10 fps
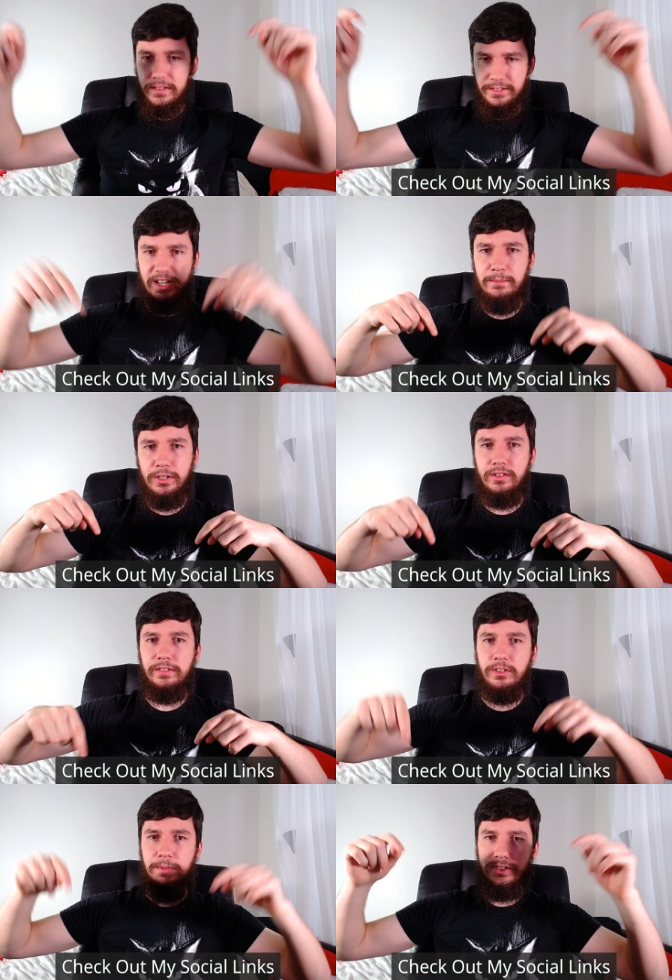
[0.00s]
Down below,
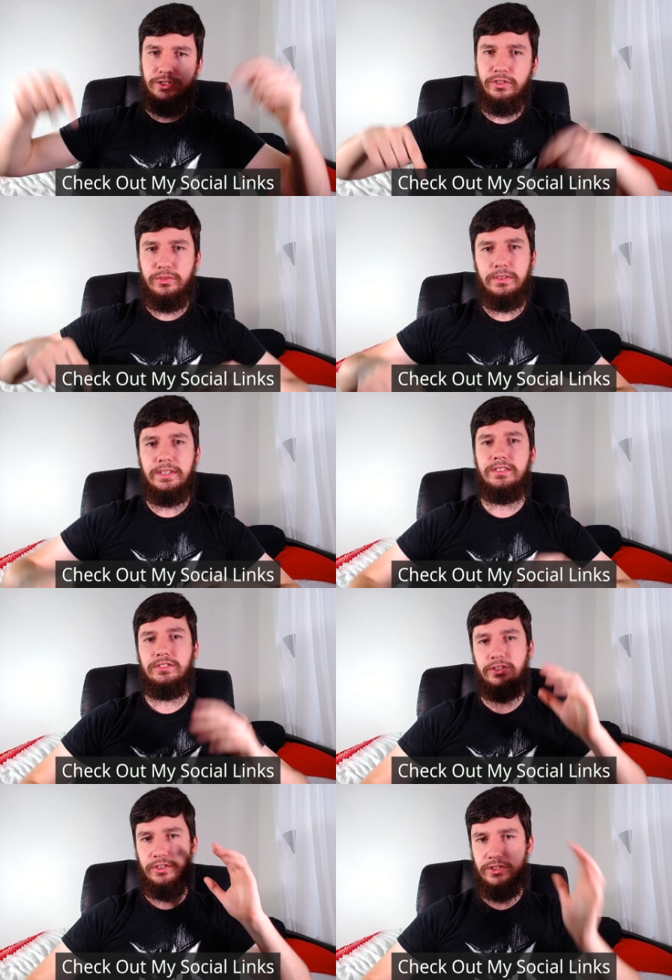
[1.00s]
I've got my social
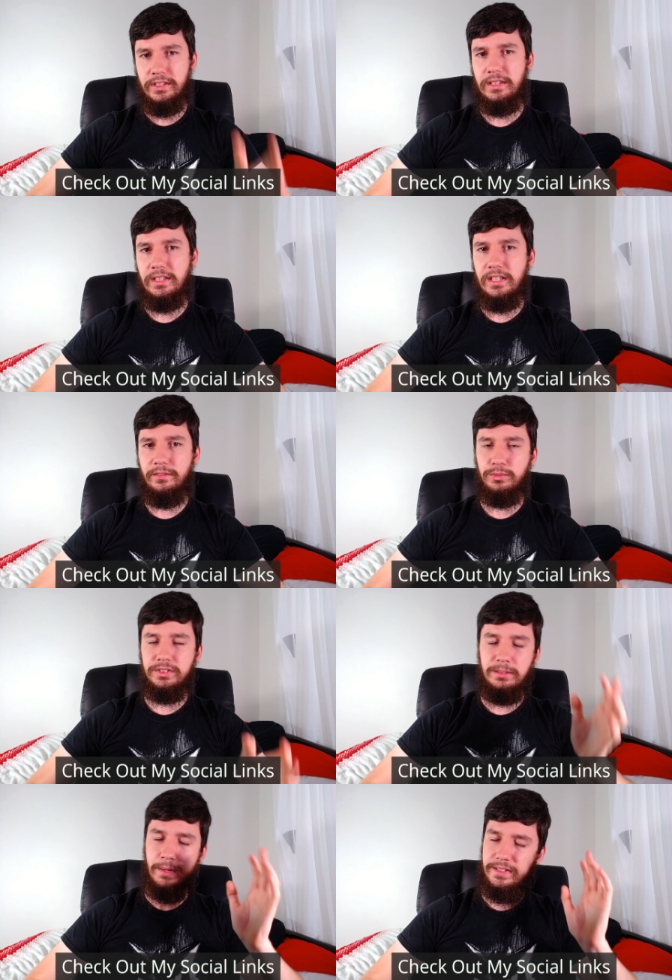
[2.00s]
links, so go check that out if you want
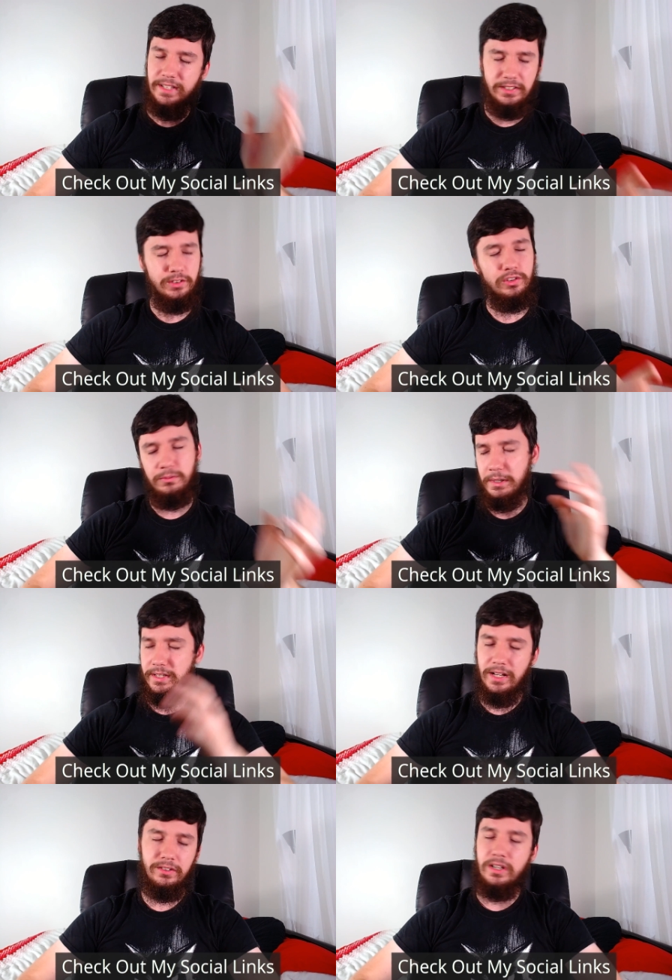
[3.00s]
to see my Discord, my
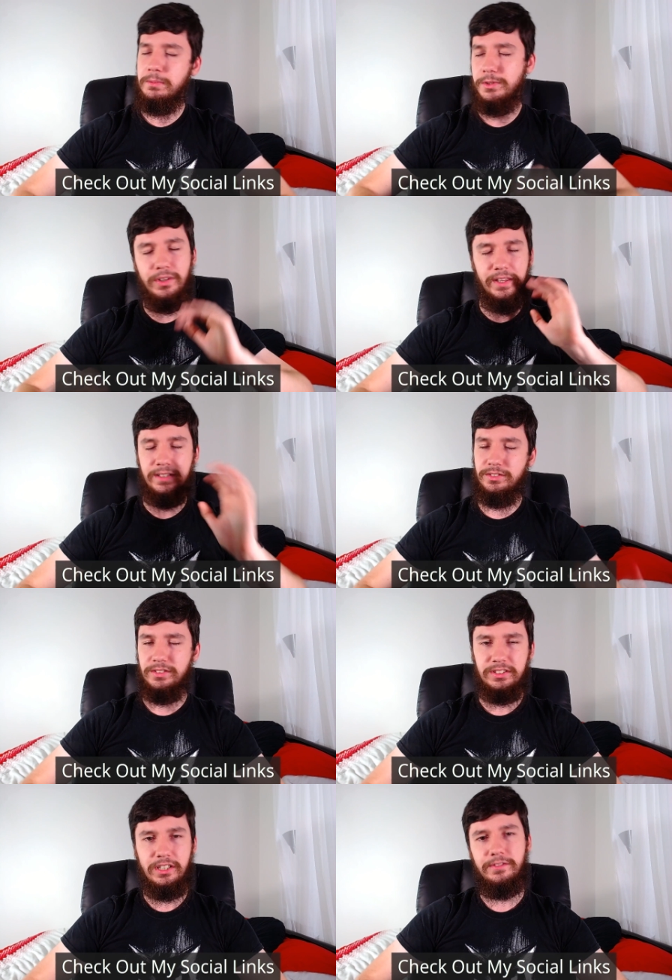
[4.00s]
Telegram, and all of that
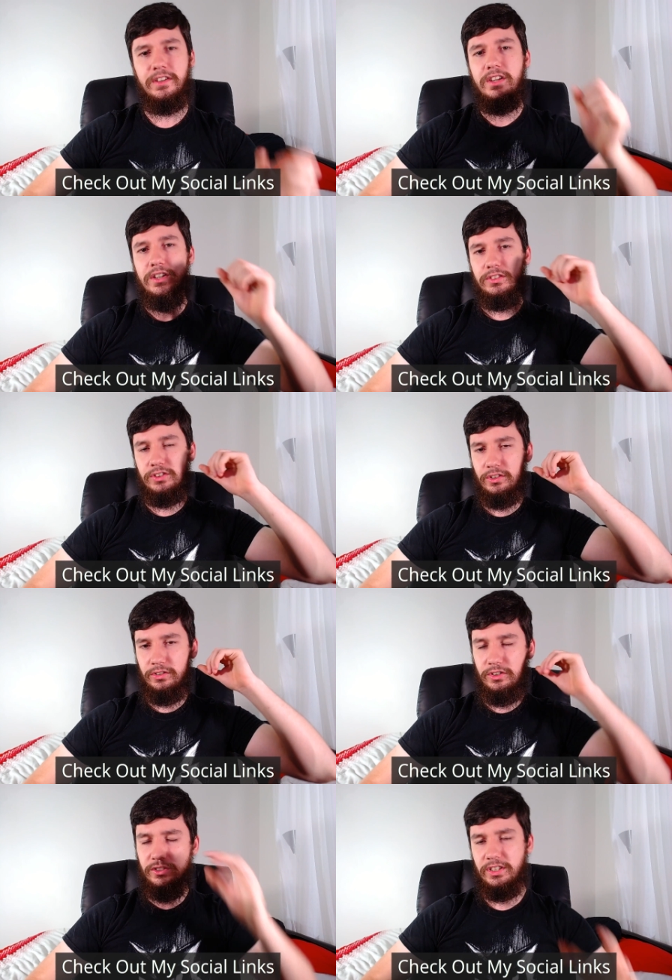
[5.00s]
sort of stuff.
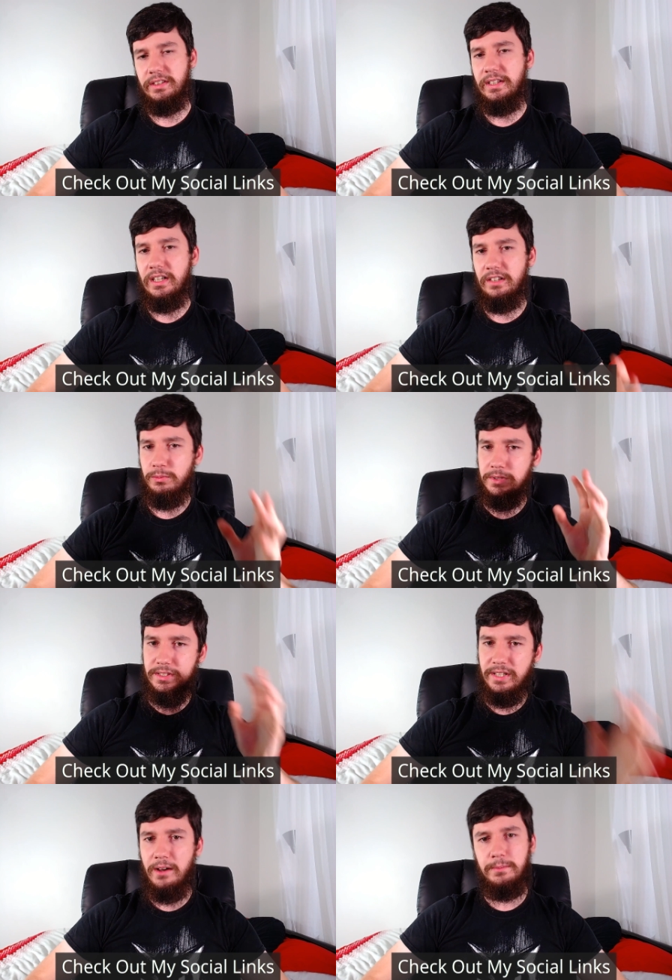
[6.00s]
So go check that out if you want
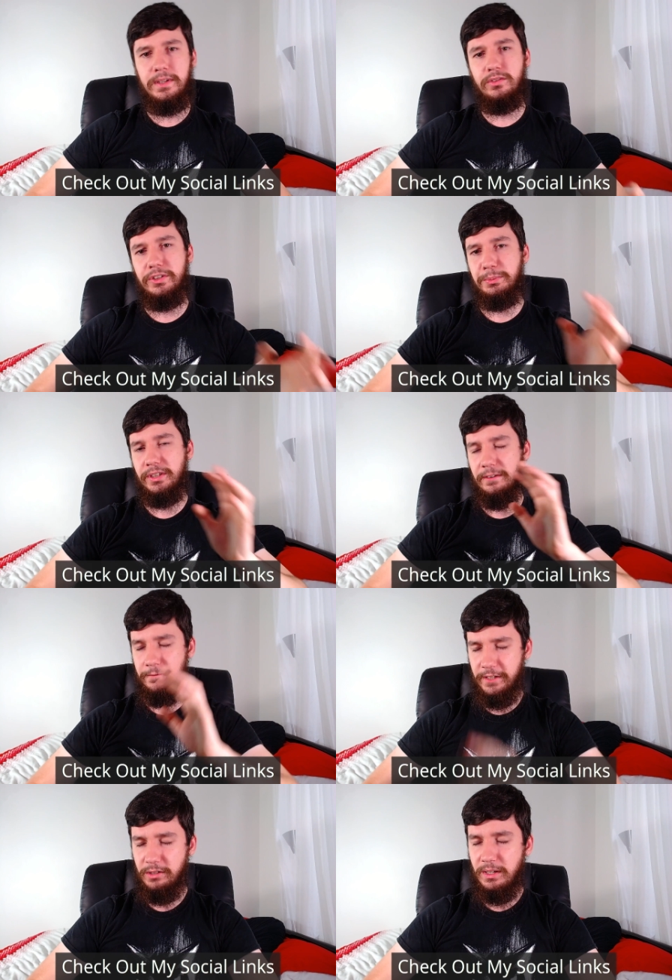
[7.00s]
to chat with me or you want to get
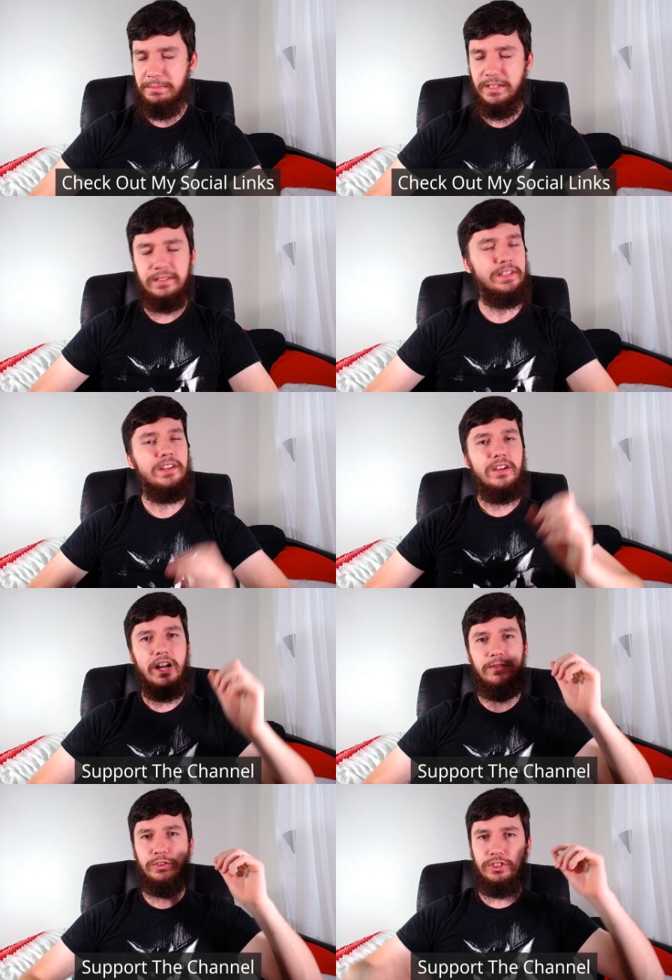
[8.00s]
video updates.
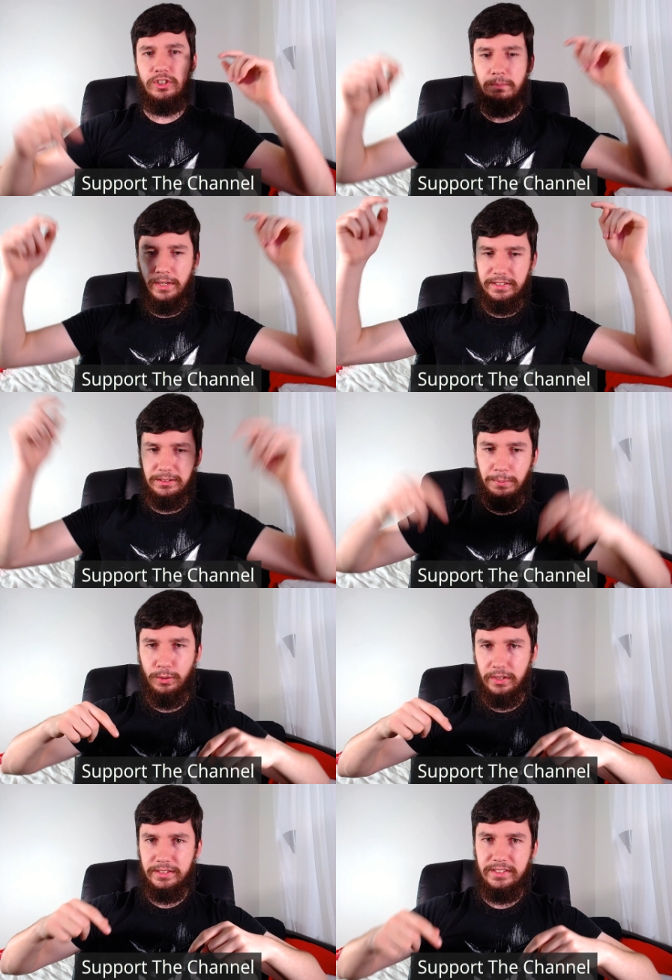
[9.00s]
I've also got my
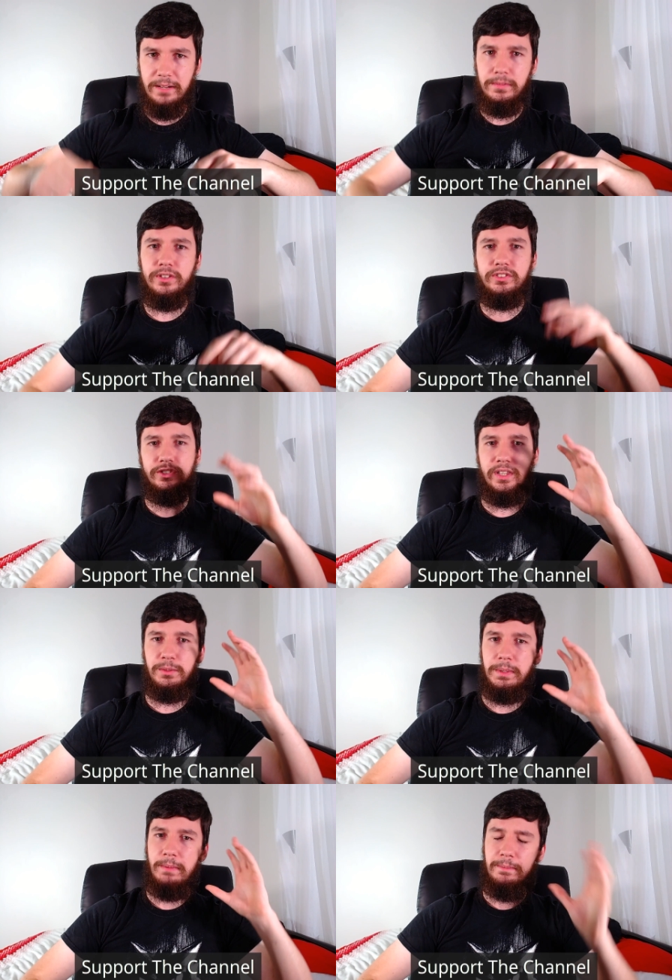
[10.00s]
support links down below, so
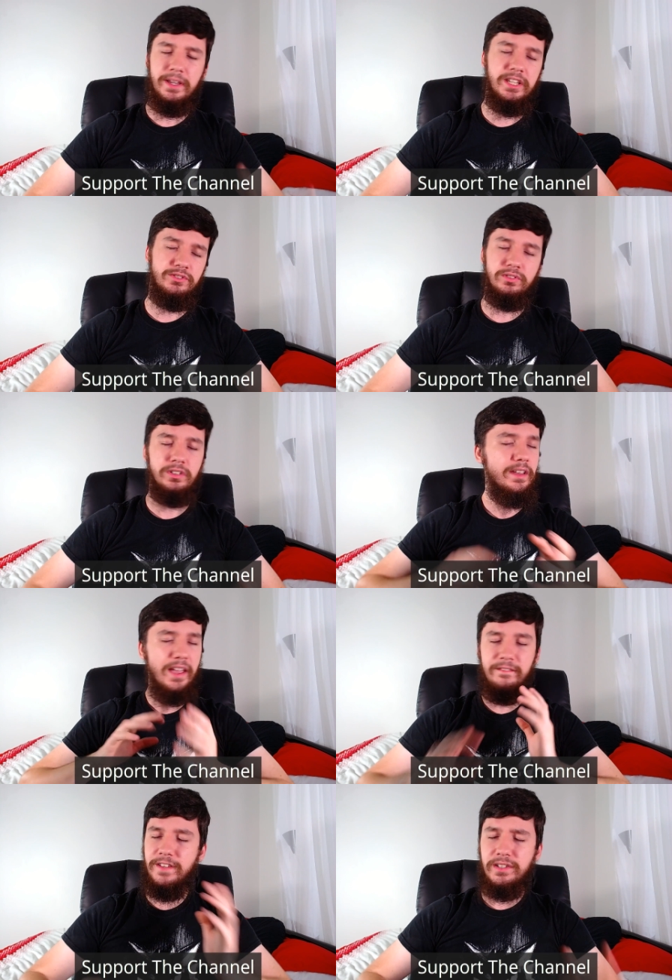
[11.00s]
that'll be my Patreon
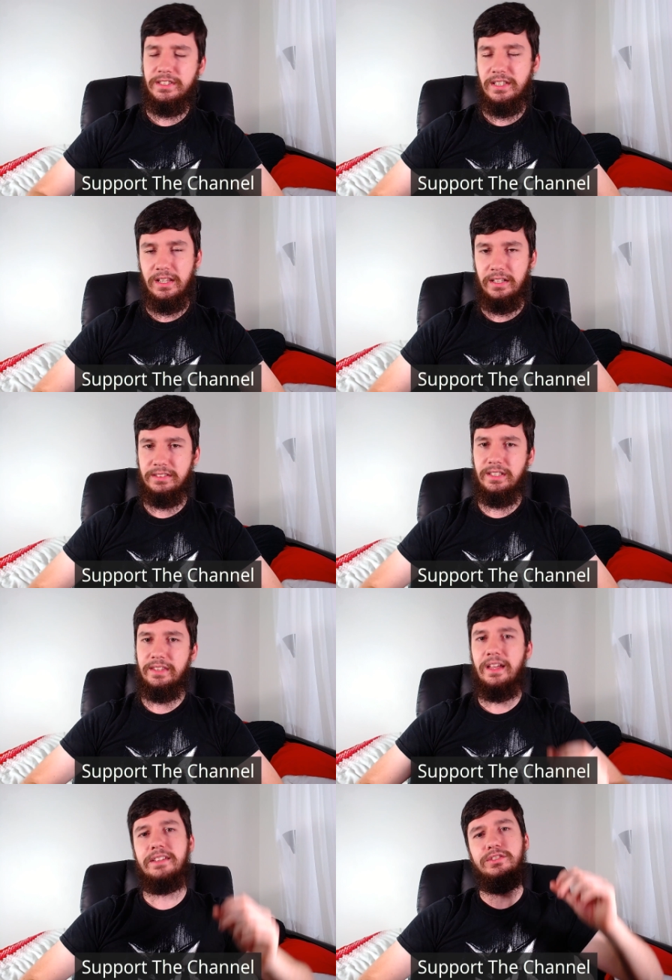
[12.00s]
and various other links
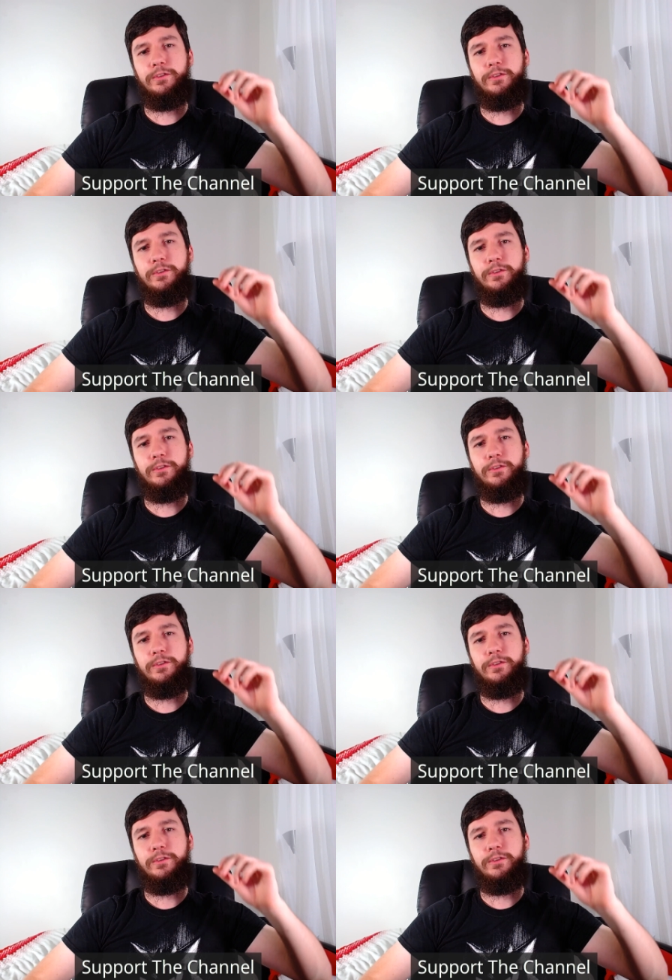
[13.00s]
like that.